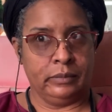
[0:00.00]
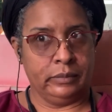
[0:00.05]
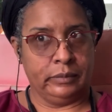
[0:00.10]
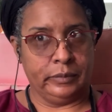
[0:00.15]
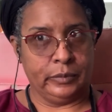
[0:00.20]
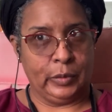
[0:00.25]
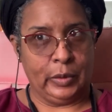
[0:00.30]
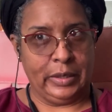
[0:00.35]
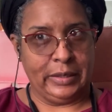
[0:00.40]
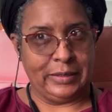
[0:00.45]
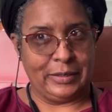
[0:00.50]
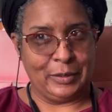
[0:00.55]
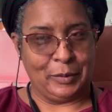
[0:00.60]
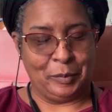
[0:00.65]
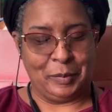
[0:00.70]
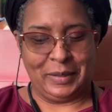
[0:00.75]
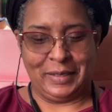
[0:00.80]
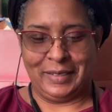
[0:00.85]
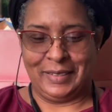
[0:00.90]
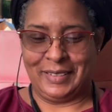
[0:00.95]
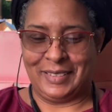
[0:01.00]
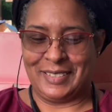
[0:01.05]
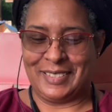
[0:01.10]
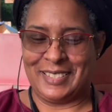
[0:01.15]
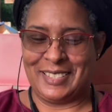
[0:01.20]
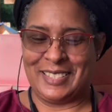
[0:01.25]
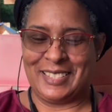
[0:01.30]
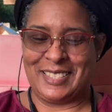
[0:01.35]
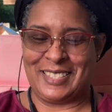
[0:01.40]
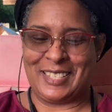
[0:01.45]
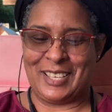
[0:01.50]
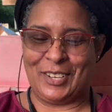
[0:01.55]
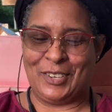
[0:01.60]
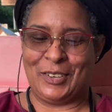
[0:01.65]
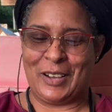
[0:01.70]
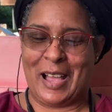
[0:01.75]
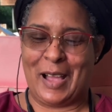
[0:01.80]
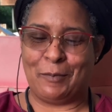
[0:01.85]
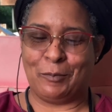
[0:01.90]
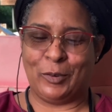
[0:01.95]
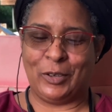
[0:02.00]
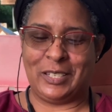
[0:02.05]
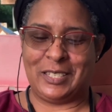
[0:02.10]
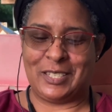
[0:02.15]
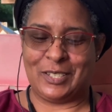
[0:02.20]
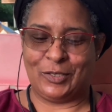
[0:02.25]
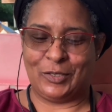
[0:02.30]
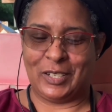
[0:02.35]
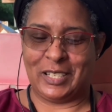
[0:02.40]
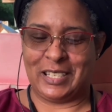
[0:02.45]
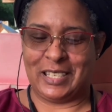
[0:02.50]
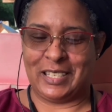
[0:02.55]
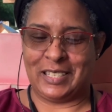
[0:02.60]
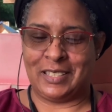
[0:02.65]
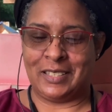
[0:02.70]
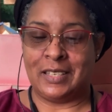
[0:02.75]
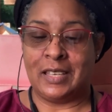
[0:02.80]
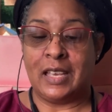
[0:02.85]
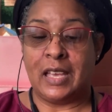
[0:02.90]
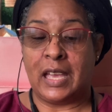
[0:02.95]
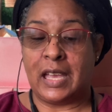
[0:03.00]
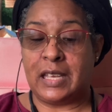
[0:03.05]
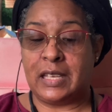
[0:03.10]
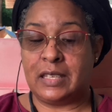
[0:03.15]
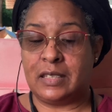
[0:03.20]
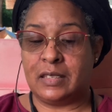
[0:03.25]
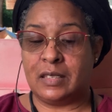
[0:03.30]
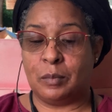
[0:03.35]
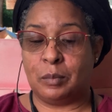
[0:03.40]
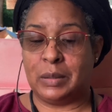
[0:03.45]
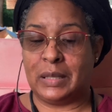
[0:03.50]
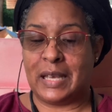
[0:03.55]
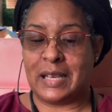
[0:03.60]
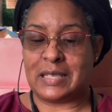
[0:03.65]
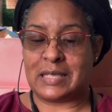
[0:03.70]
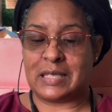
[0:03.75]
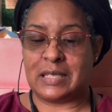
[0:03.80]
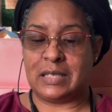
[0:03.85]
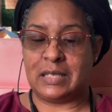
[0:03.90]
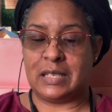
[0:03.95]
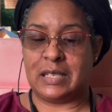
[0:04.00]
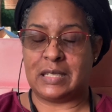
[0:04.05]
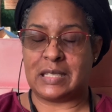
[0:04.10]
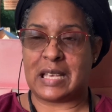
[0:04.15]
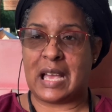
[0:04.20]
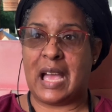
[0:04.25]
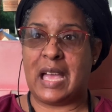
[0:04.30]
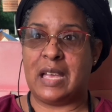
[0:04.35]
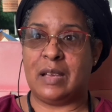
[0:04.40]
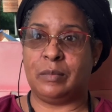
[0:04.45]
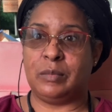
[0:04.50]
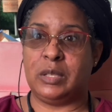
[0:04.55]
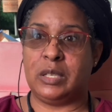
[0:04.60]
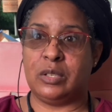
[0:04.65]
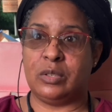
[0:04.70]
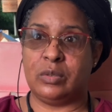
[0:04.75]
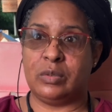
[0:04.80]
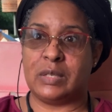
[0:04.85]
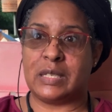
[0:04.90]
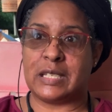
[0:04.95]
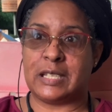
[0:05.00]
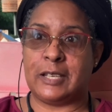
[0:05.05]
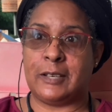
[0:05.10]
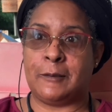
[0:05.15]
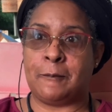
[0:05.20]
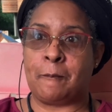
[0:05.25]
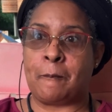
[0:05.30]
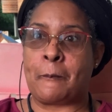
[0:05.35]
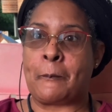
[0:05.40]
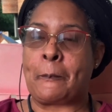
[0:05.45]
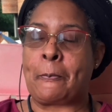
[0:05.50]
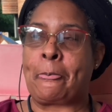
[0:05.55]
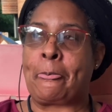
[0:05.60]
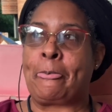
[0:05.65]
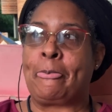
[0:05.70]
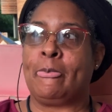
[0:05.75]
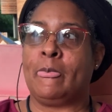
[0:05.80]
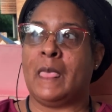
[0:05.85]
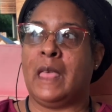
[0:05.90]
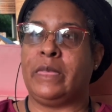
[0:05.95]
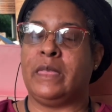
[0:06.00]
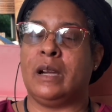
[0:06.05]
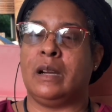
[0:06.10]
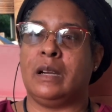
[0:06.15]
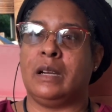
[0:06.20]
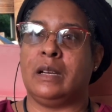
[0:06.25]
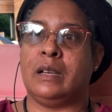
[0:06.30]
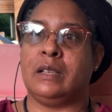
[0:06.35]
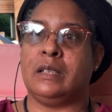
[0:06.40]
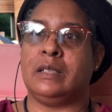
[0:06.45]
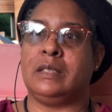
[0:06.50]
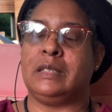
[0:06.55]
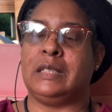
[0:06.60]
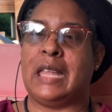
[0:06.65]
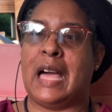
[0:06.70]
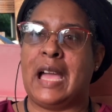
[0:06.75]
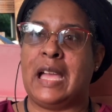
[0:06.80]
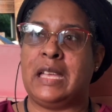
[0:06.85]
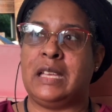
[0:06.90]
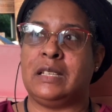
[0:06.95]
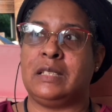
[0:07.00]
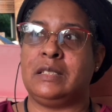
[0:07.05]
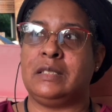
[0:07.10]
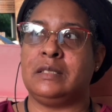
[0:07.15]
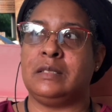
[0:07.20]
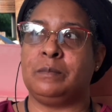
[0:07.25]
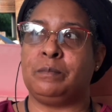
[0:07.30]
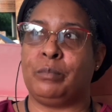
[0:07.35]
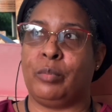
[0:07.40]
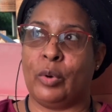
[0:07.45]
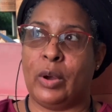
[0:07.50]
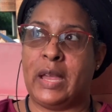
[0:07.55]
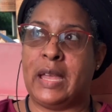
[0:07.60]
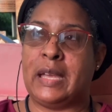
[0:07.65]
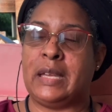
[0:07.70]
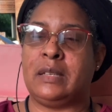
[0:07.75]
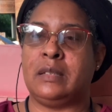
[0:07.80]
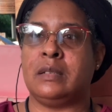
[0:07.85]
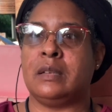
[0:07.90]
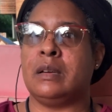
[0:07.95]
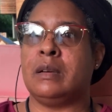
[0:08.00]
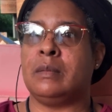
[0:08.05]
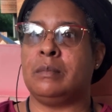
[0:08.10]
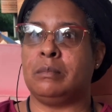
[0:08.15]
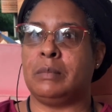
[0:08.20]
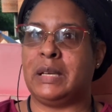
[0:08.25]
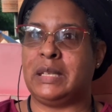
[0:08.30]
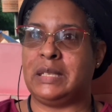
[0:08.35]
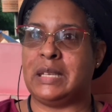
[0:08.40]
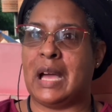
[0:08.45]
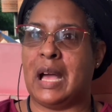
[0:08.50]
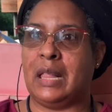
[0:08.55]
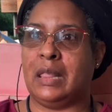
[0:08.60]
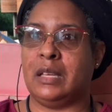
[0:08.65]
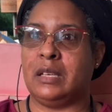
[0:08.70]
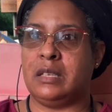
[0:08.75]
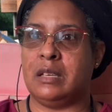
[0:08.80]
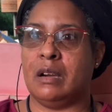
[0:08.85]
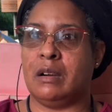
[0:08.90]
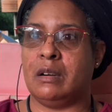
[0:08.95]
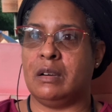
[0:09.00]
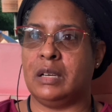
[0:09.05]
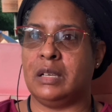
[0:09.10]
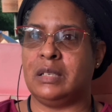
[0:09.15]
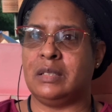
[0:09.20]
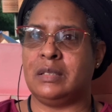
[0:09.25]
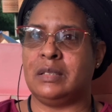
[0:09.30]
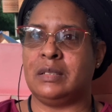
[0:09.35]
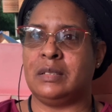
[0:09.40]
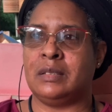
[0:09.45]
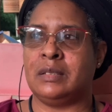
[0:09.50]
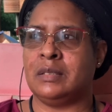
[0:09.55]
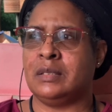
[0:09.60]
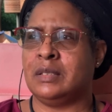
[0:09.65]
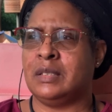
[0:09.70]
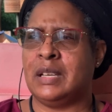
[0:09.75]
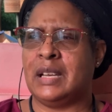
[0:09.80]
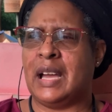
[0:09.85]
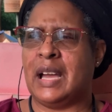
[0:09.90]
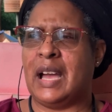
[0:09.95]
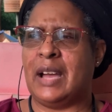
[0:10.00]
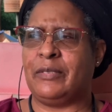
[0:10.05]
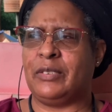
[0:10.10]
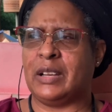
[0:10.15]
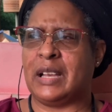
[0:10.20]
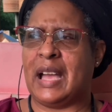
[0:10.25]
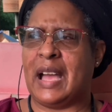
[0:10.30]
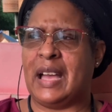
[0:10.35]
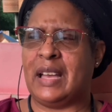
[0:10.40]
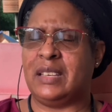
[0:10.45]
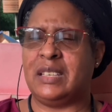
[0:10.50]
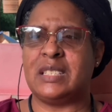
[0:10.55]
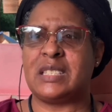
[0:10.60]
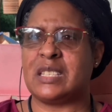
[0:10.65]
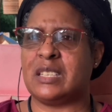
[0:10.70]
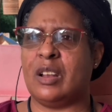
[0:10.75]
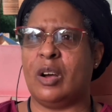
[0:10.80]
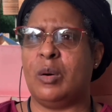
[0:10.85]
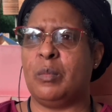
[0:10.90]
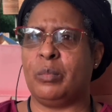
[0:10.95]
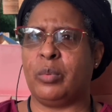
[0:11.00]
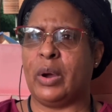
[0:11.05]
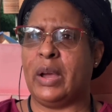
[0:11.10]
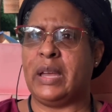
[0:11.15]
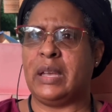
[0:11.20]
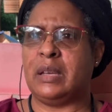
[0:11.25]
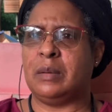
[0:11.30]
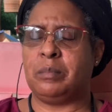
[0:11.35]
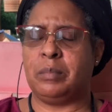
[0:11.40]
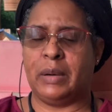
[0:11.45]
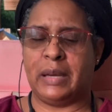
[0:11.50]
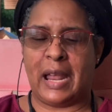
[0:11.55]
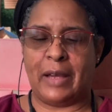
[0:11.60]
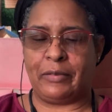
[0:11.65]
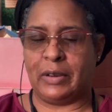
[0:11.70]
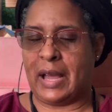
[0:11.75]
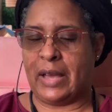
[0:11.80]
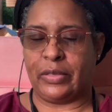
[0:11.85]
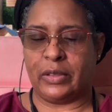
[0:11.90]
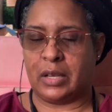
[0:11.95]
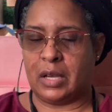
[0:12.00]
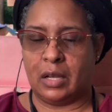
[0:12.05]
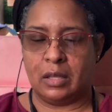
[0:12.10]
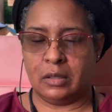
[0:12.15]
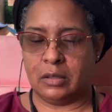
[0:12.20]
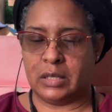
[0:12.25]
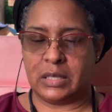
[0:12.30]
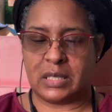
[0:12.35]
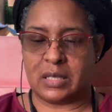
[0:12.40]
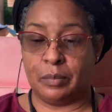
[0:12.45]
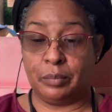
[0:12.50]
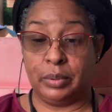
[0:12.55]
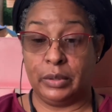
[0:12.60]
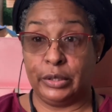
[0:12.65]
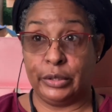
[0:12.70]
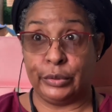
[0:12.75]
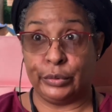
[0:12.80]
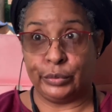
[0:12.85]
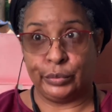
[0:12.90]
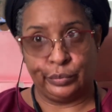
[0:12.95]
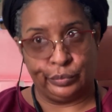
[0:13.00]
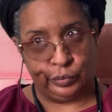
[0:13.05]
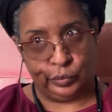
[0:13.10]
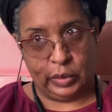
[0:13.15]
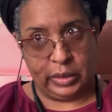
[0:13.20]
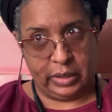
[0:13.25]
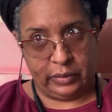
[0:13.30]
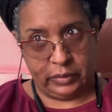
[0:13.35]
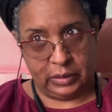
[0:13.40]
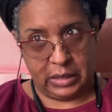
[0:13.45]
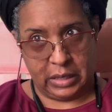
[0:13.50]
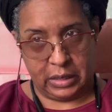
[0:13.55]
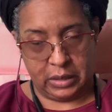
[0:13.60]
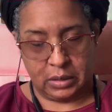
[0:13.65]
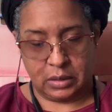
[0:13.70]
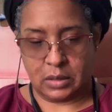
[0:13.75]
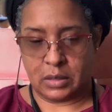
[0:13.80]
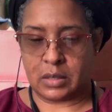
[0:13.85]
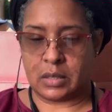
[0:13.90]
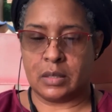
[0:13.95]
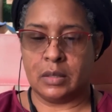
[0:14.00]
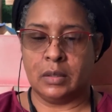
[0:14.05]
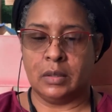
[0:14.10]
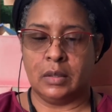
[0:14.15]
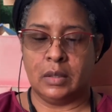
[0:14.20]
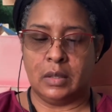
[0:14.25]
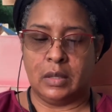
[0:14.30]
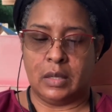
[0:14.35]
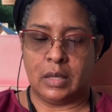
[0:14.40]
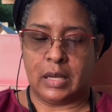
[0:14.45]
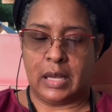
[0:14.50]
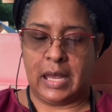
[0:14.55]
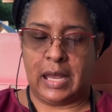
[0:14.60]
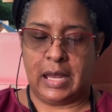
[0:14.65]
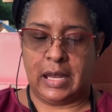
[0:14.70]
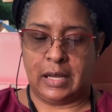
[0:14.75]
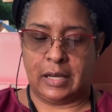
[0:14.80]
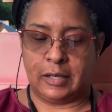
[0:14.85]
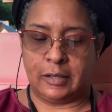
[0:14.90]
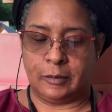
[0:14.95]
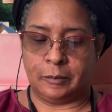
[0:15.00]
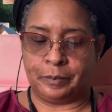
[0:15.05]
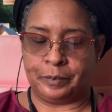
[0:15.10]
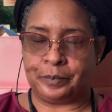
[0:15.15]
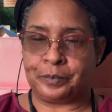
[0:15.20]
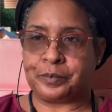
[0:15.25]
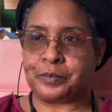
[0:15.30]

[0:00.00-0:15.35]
way too big. So I'm redoing it. And the blessing is I am using the Lion brand mandala yarn. I forgot, it's an ombre, but I forgot the color. It's a blue, whatever that is. And